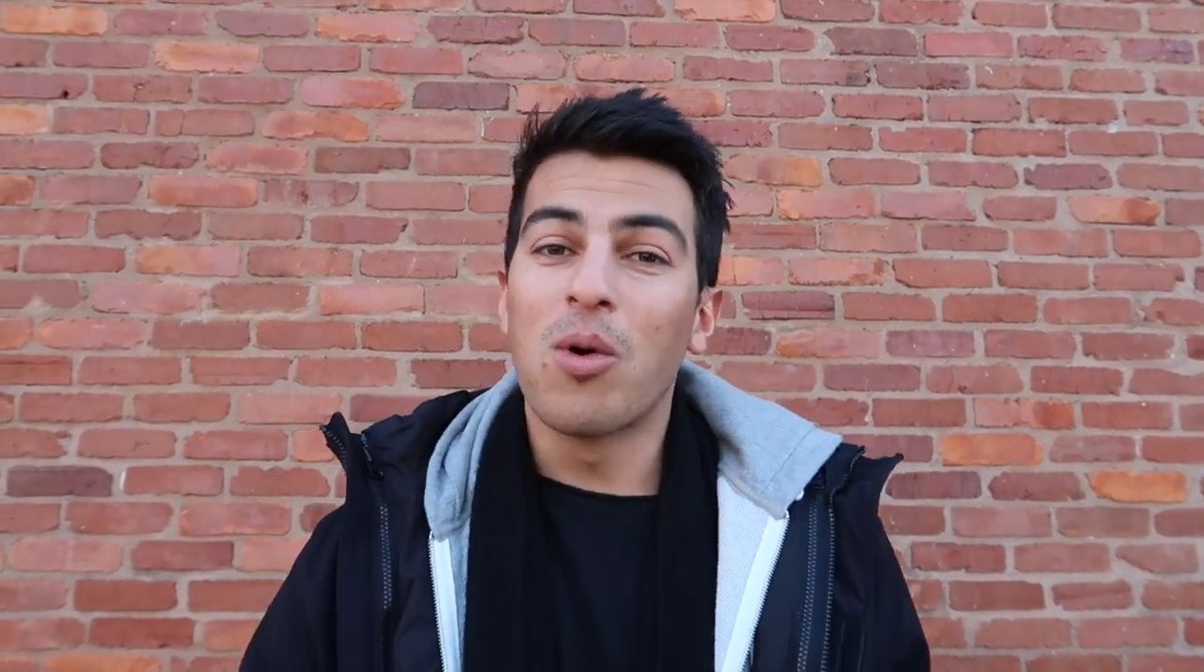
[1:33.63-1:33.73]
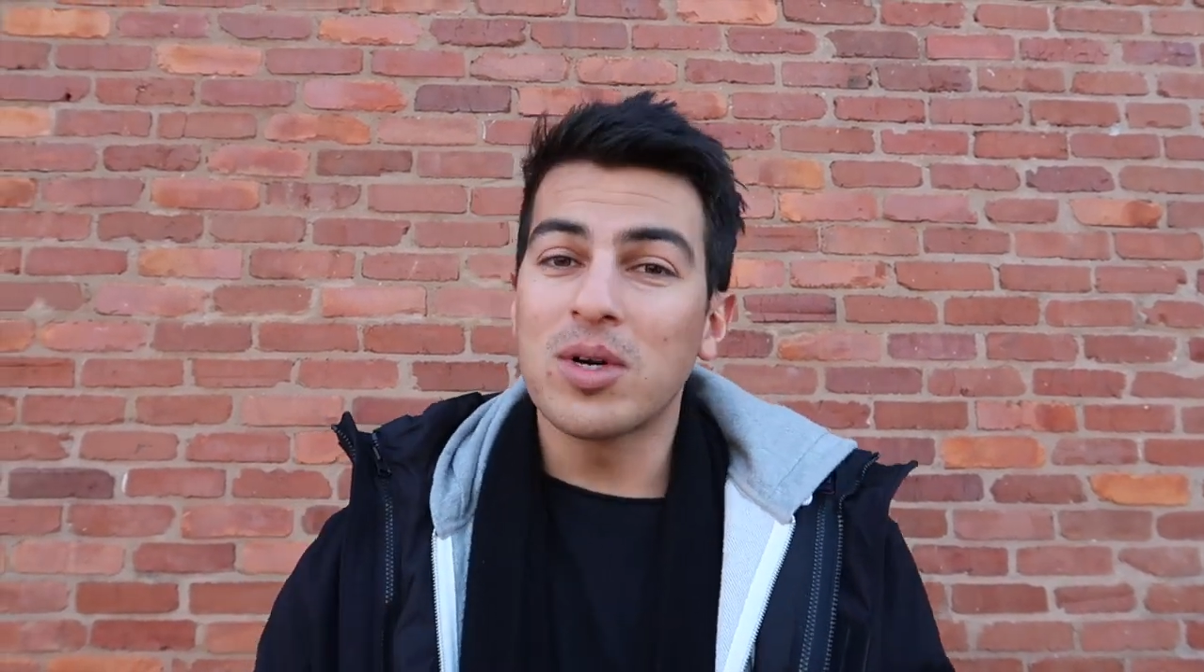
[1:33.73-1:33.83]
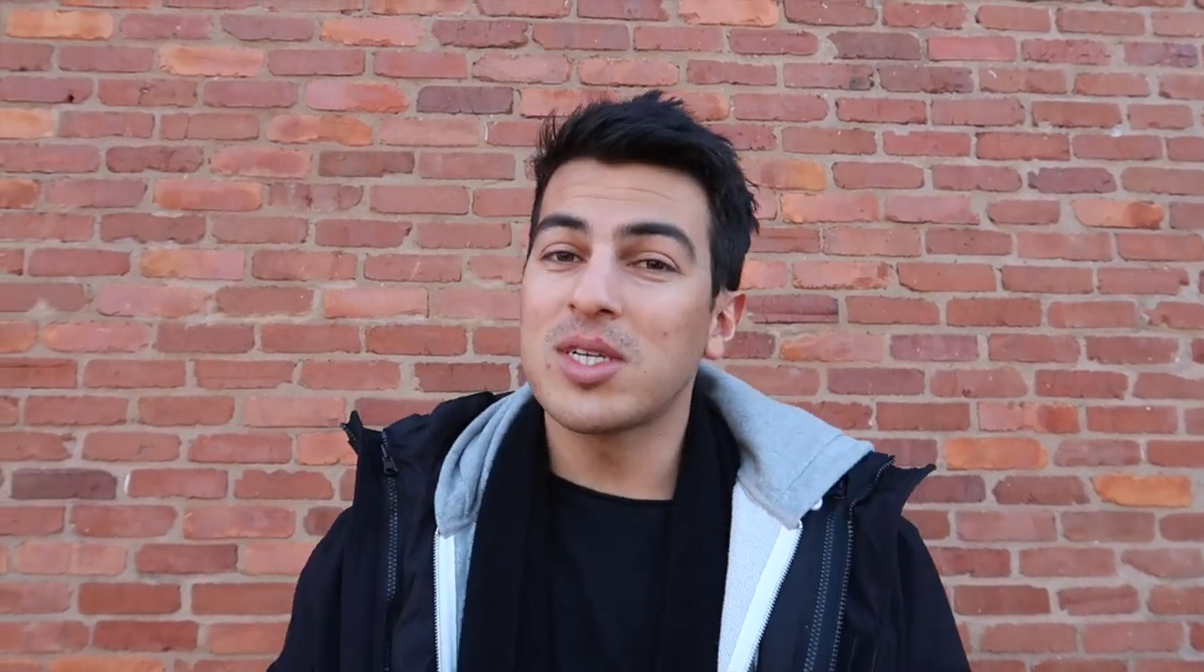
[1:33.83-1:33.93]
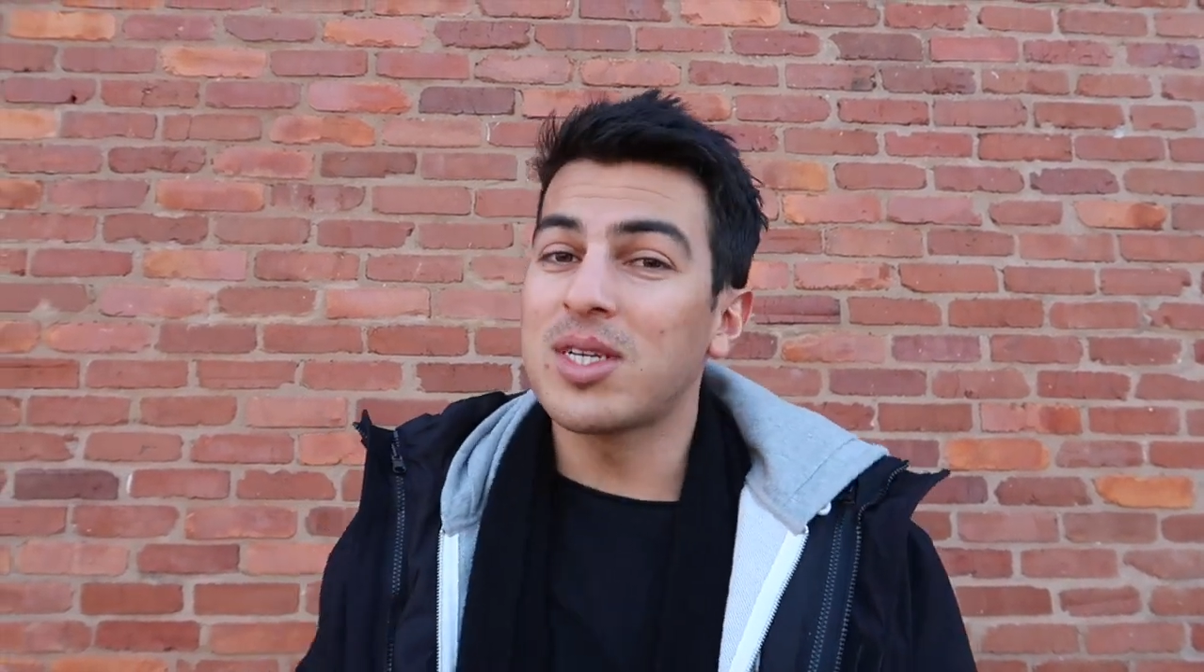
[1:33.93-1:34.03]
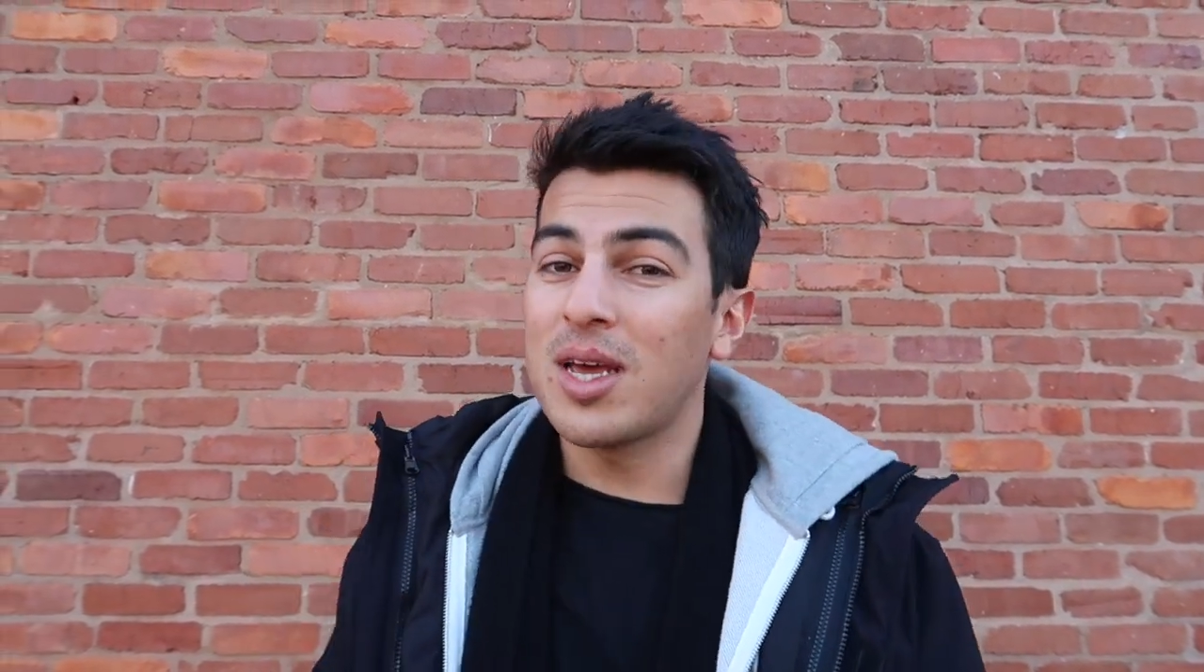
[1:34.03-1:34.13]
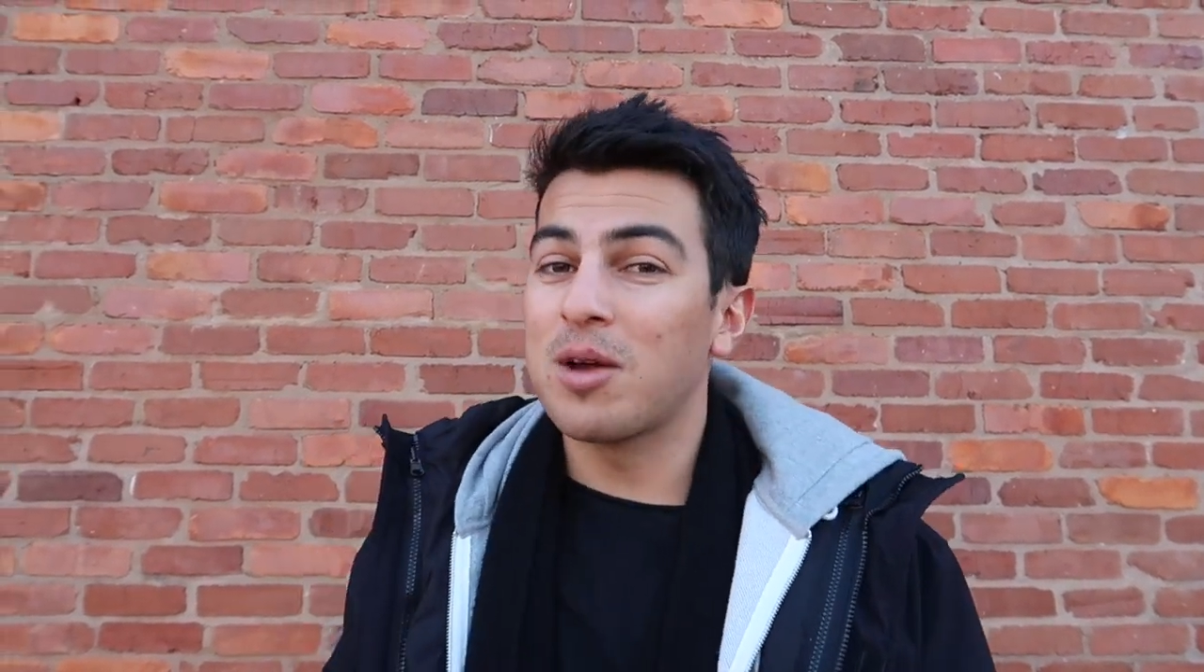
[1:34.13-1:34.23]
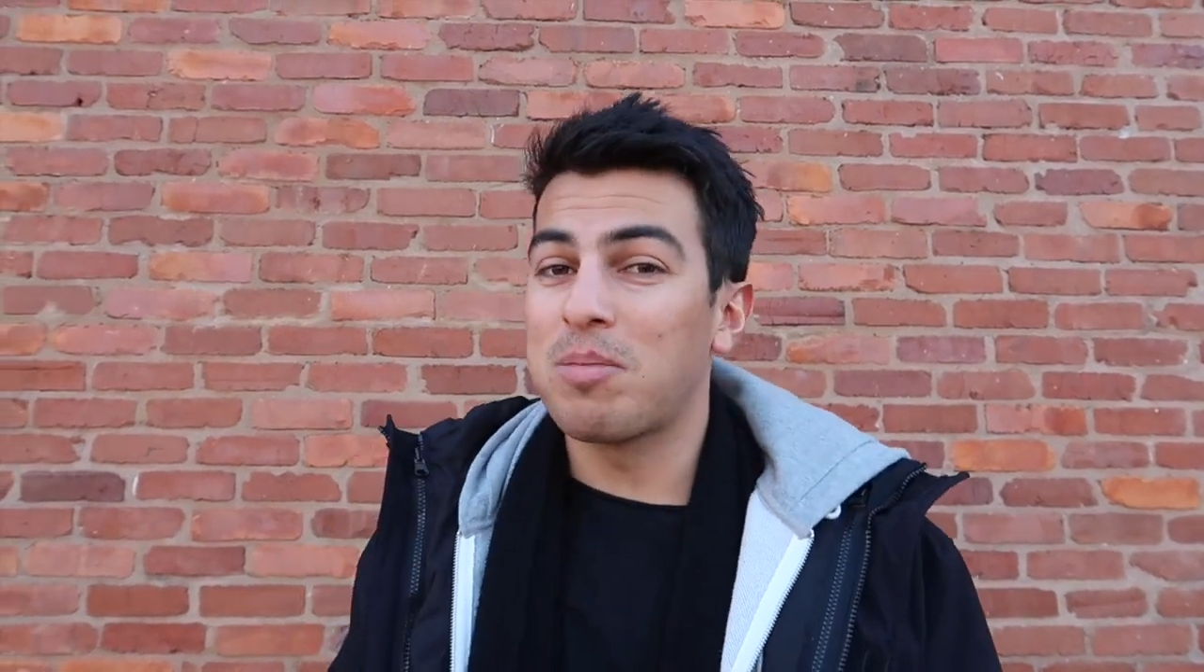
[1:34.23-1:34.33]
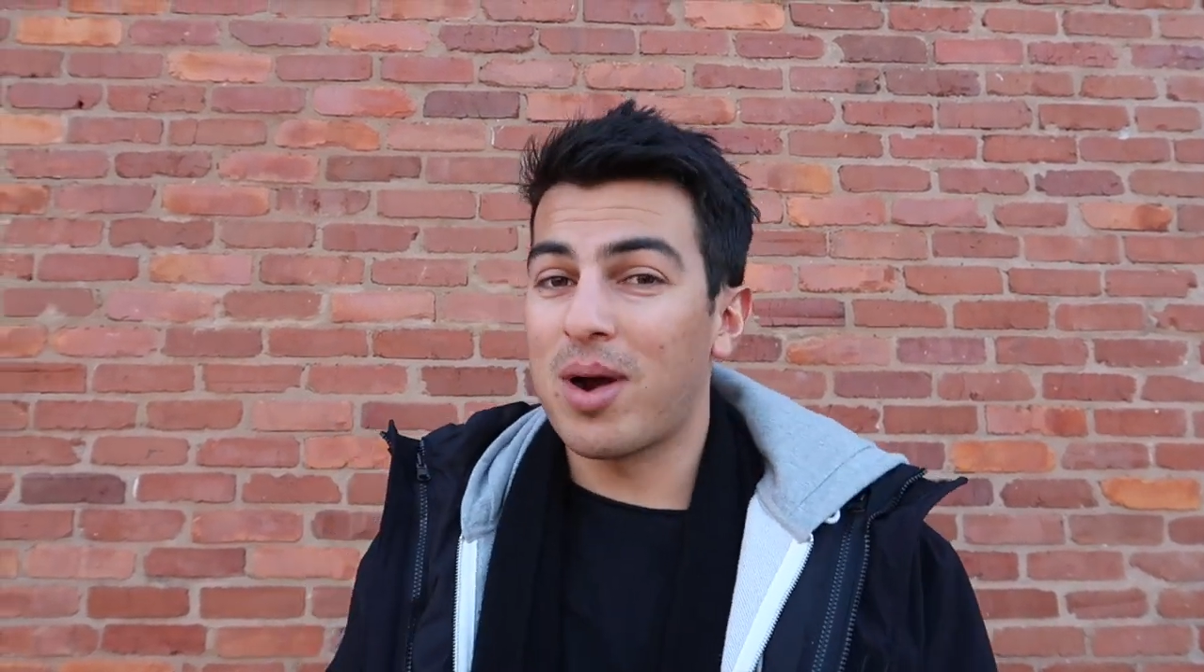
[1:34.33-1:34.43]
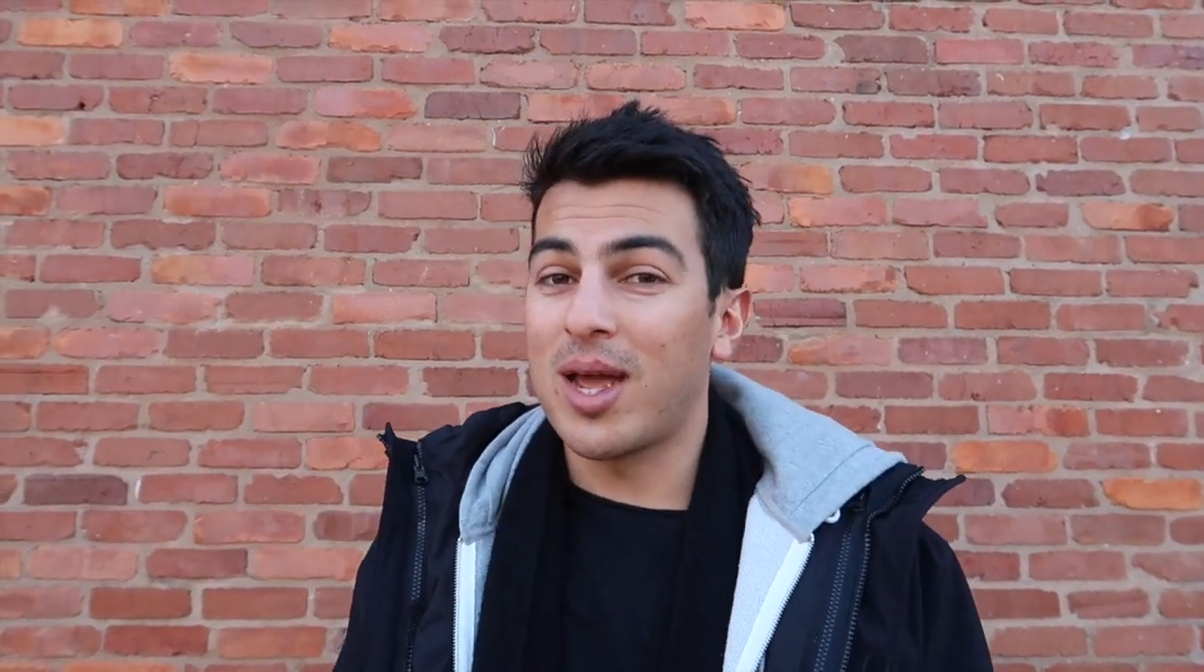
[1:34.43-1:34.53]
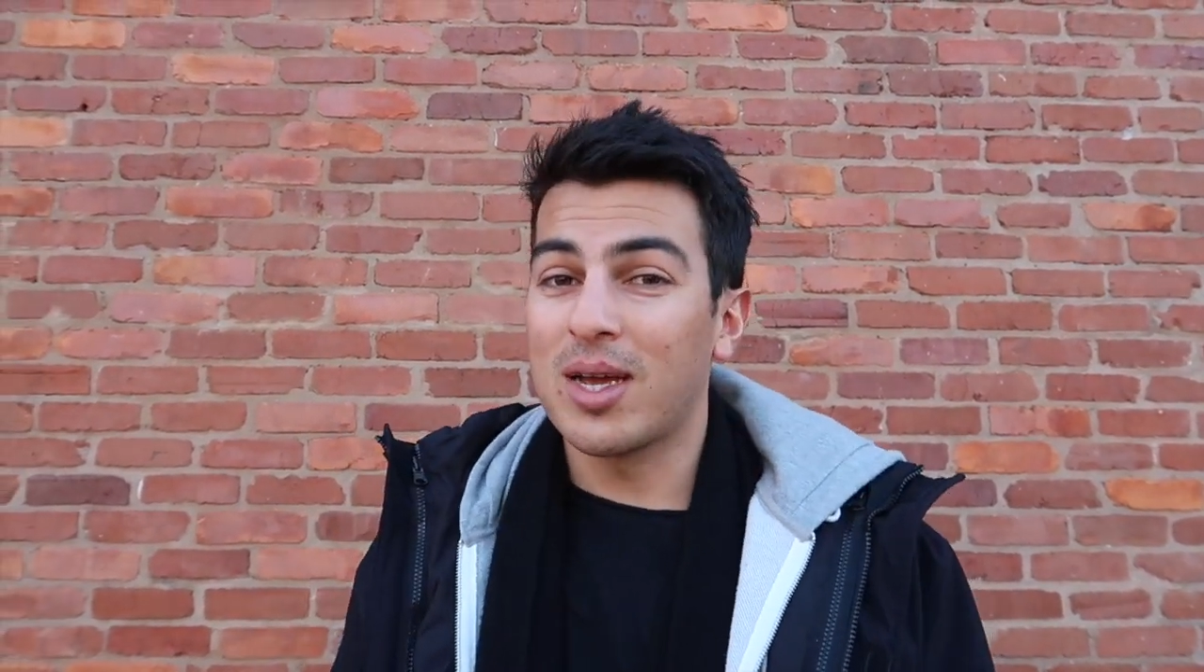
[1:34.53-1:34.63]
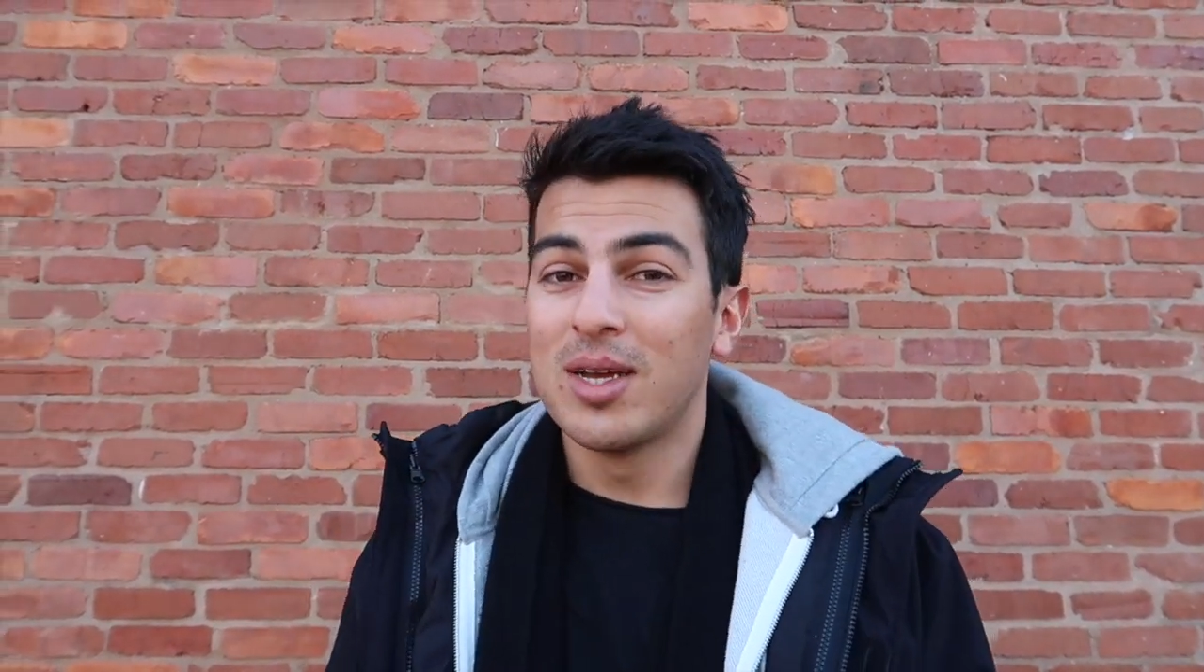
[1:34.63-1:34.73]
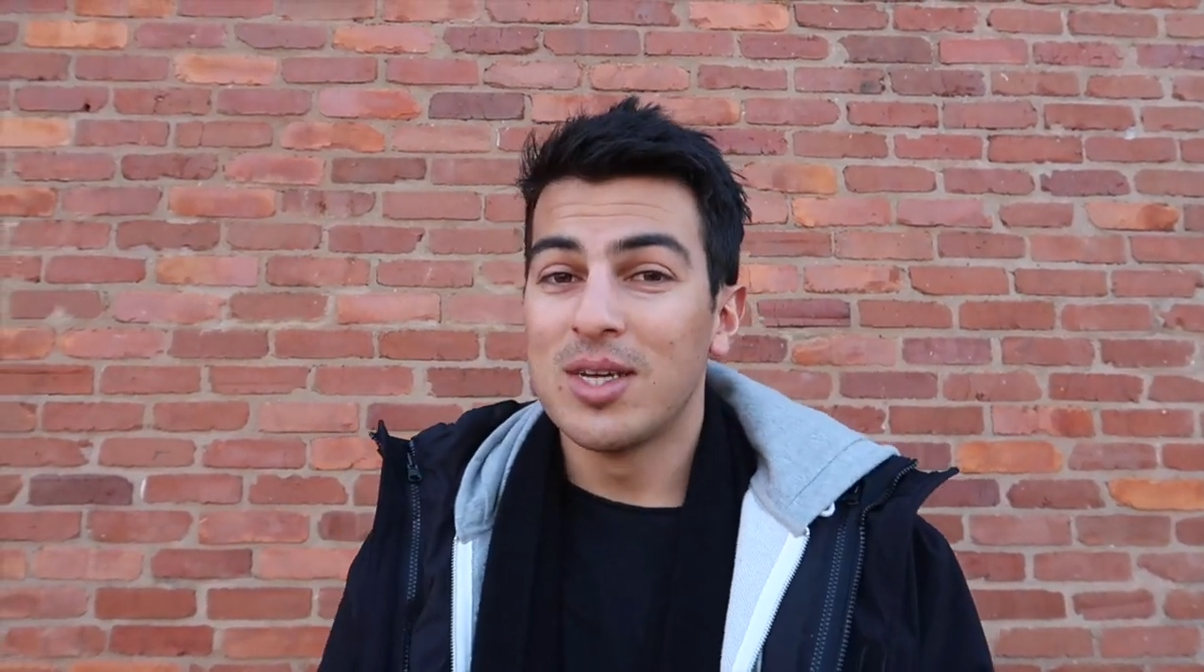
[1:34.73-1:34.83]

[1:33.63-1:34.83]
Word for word: or just take a break.